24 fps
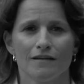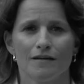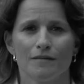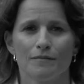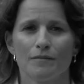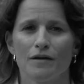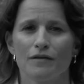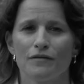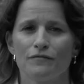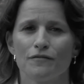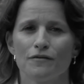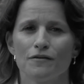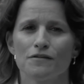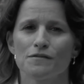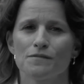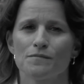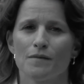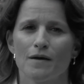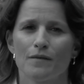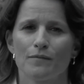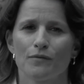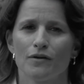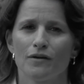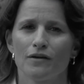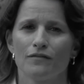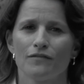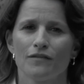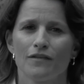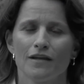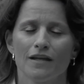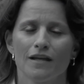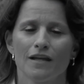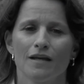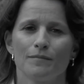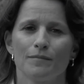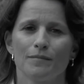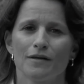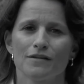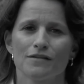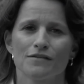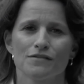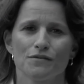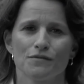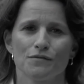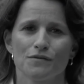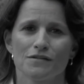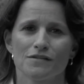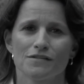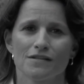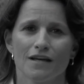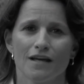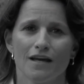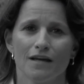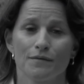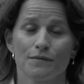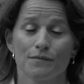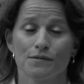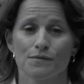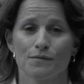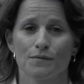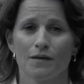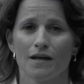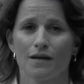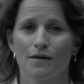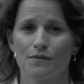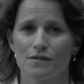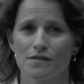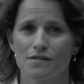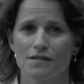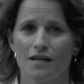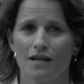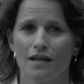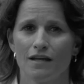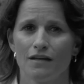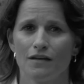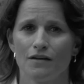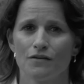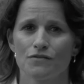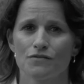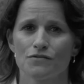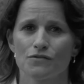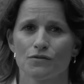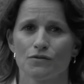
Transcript: My first memory of thinking about suicide was when I was 10 years